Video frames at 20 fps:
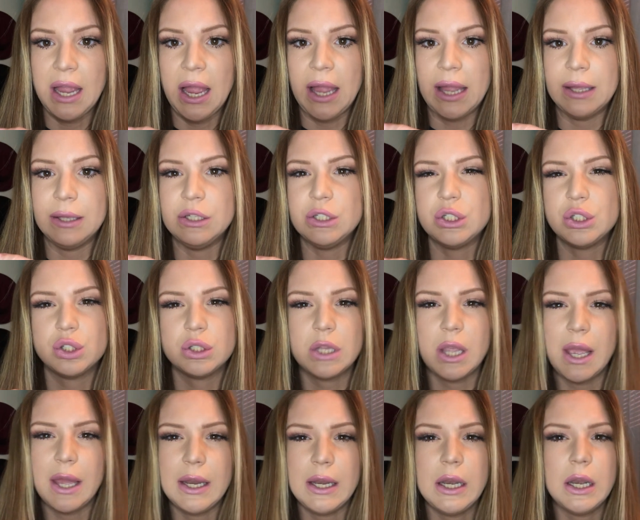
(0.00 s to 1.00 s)
I
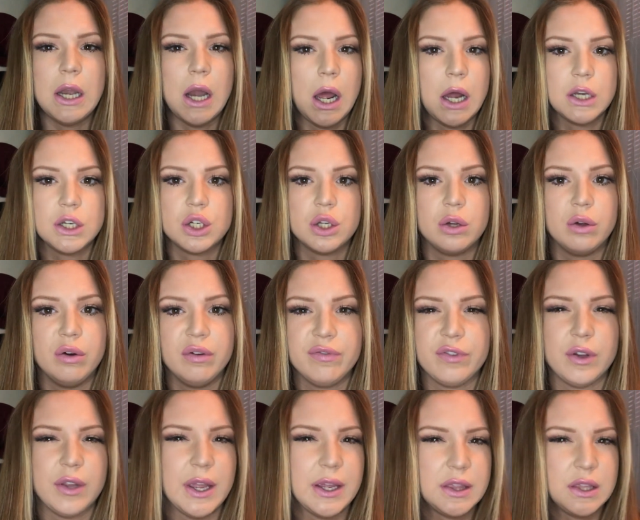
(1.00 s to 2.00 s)
tend not to go
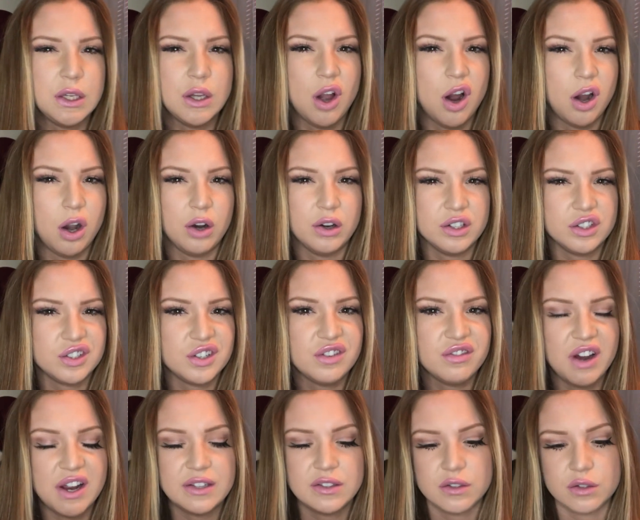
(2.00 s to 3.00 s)
for like the orangey
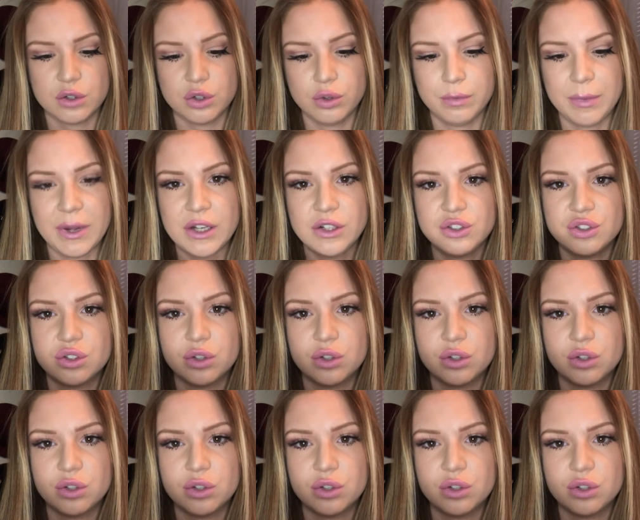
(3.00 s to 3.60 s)
reds too much,